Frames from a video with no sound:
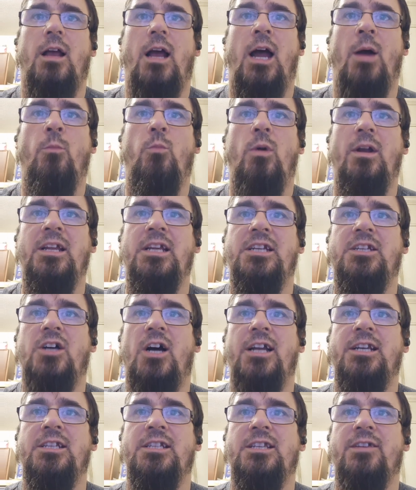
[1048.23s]
And when he
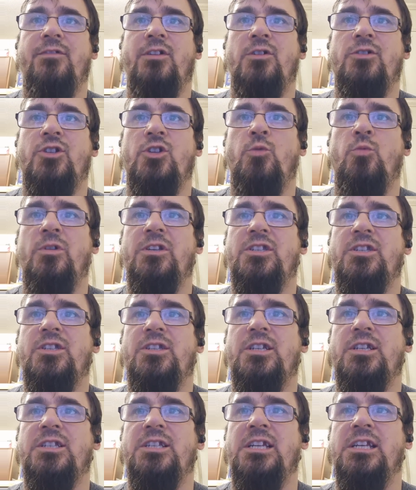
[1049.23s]
died in 702, Whitsun
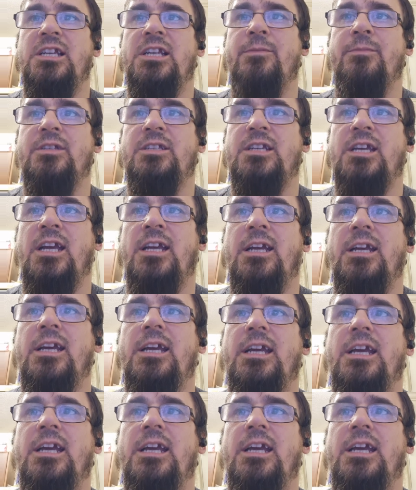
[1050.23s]
succeeded him as king.